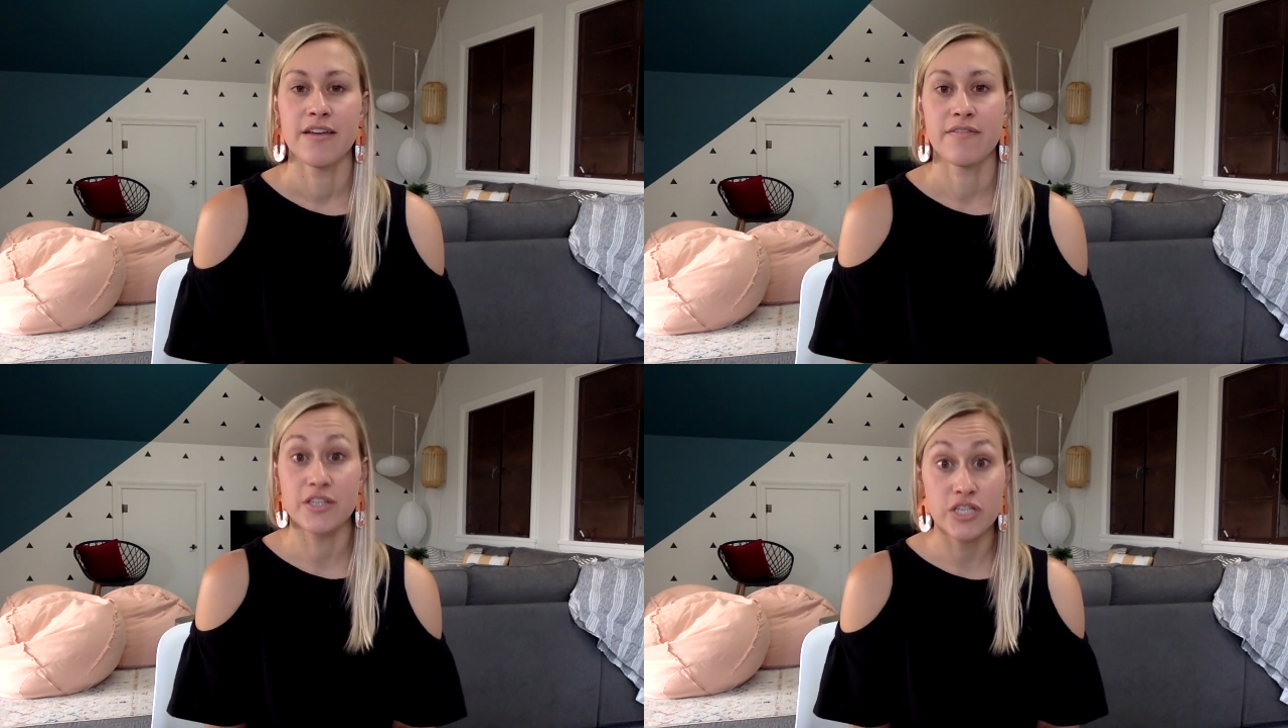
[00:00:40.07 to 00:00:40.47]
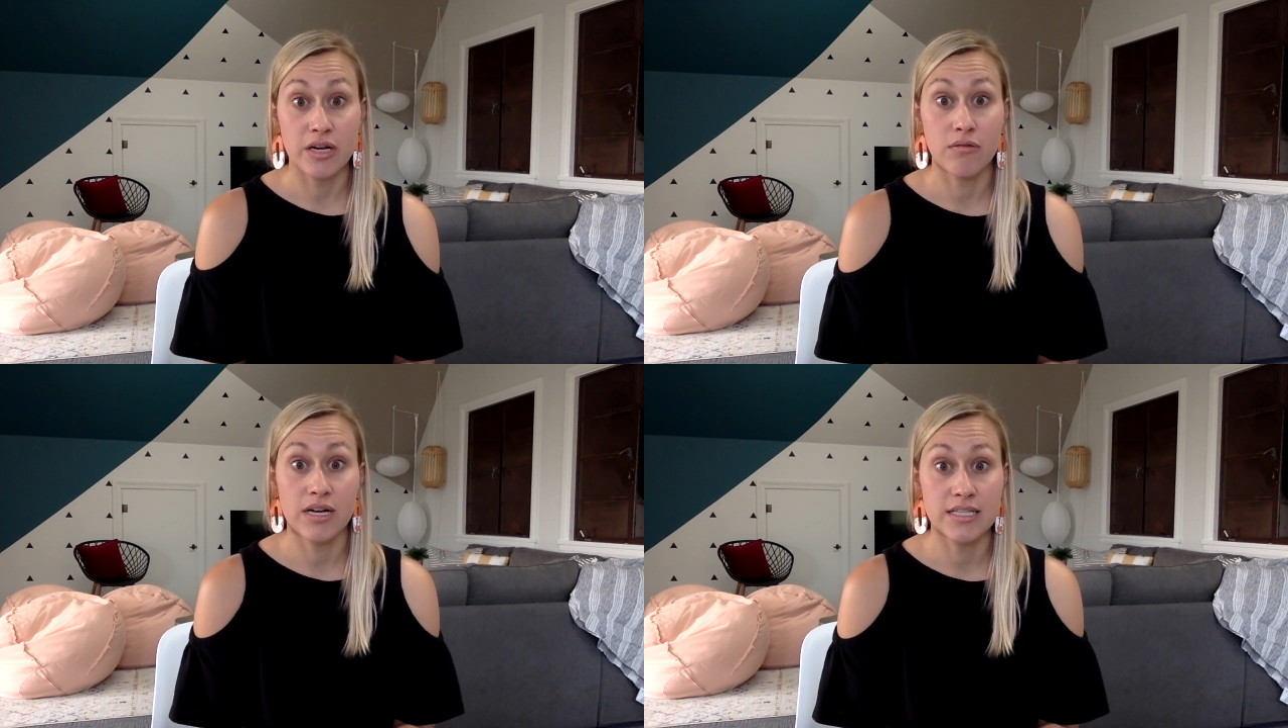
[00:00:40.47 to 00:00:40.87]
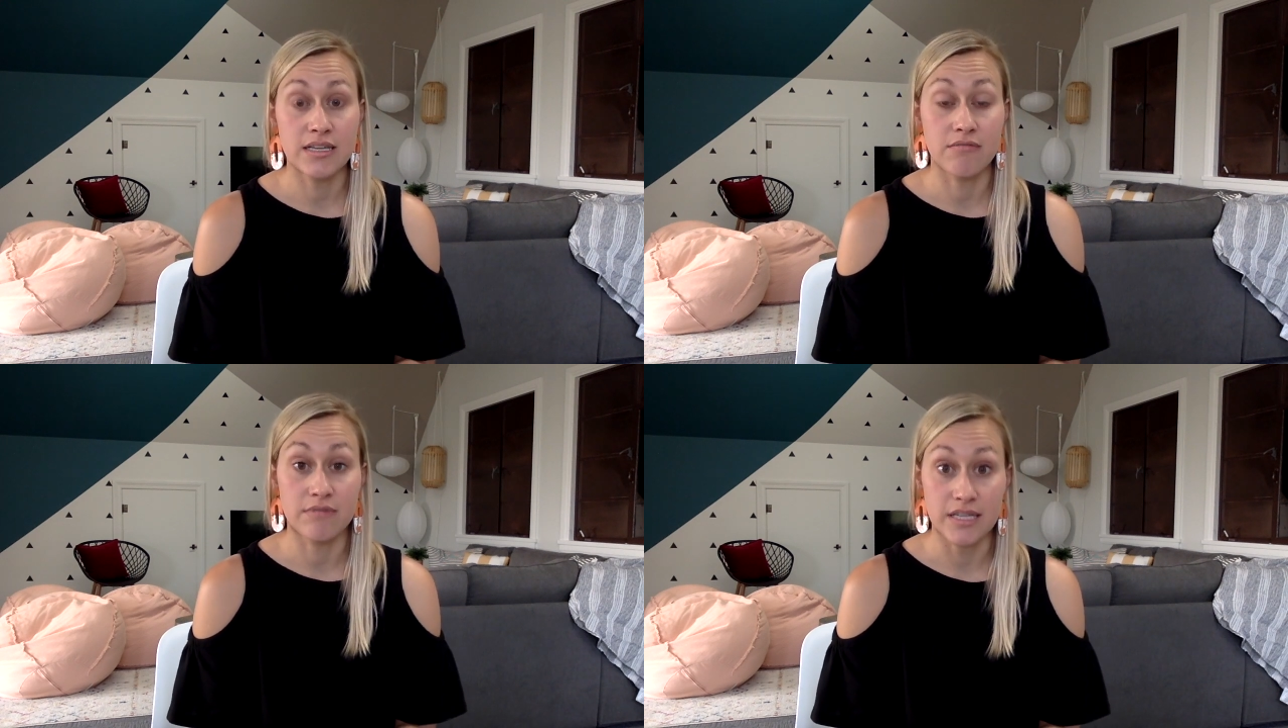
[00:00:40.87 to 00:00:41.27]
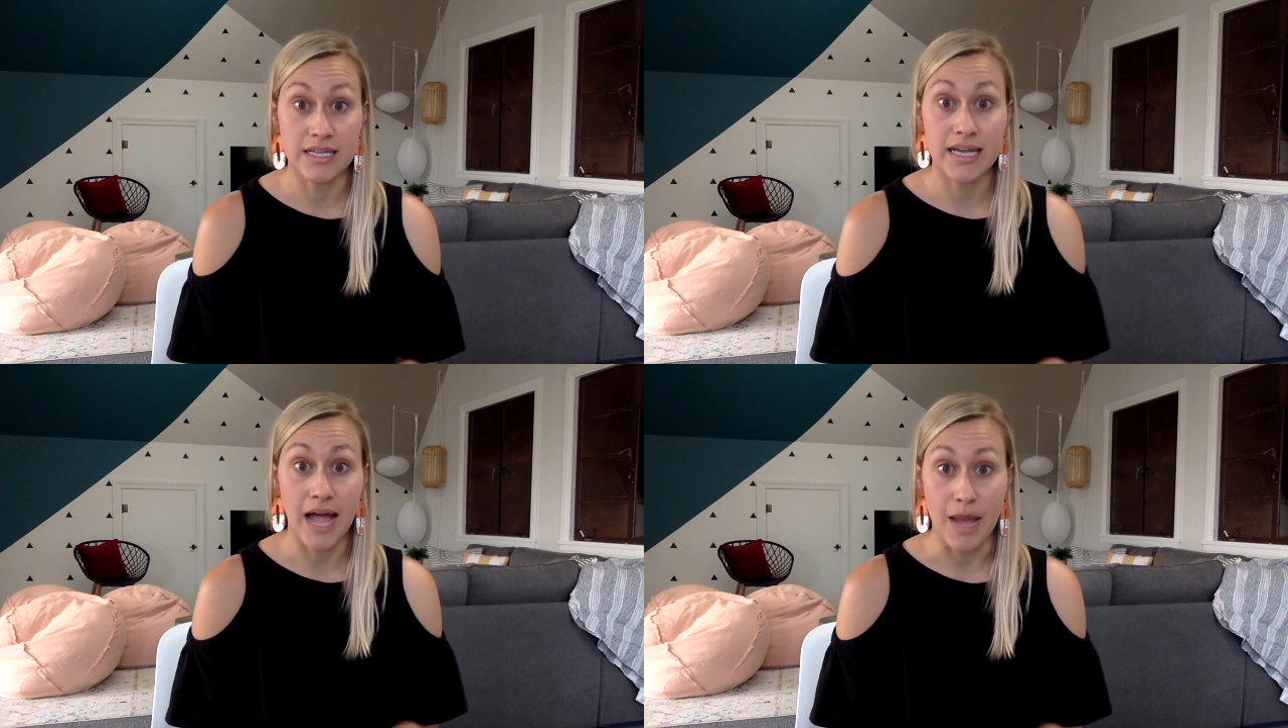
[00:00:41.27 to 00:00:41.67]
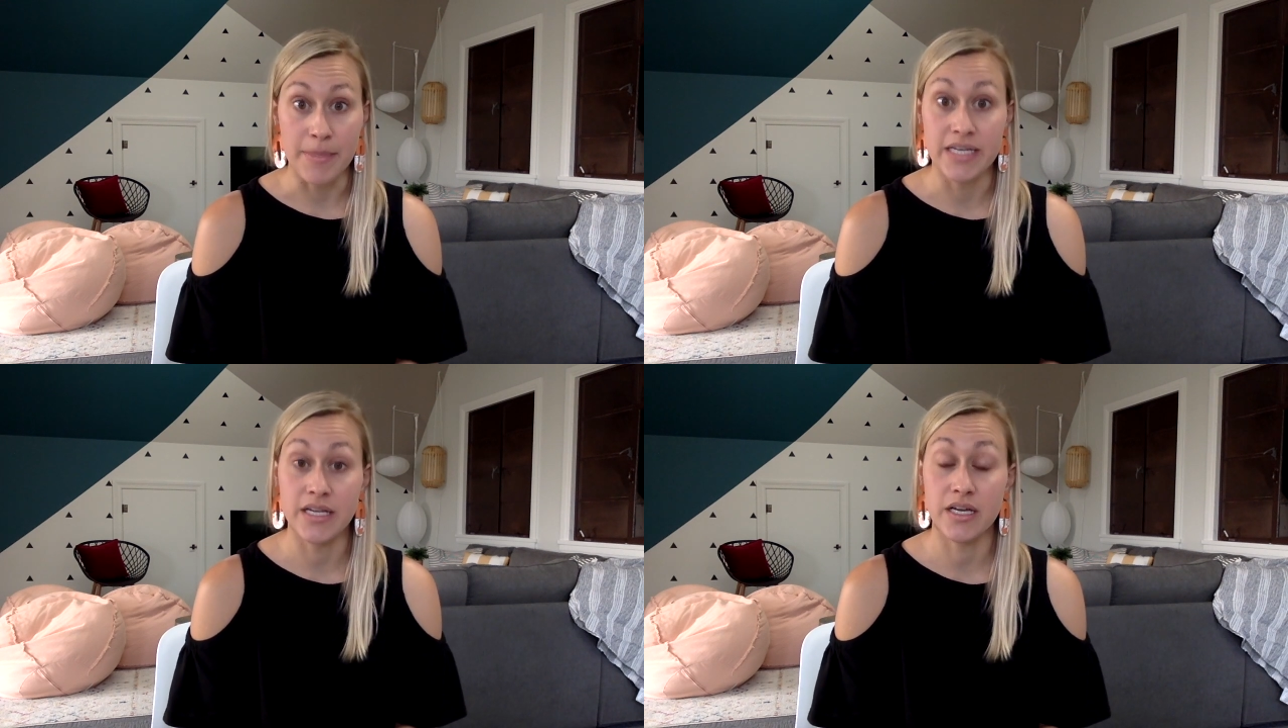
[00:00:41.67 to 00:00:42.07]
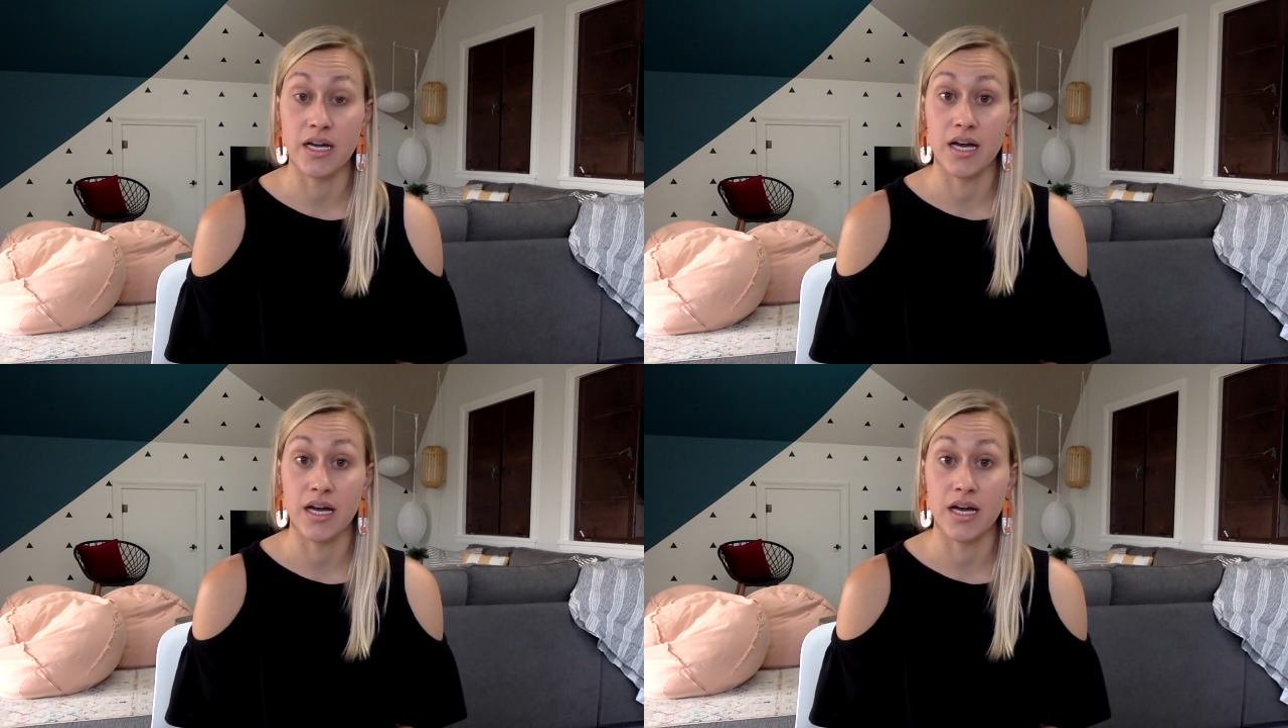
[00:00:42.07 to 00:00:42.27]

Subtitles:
Fishing was a really common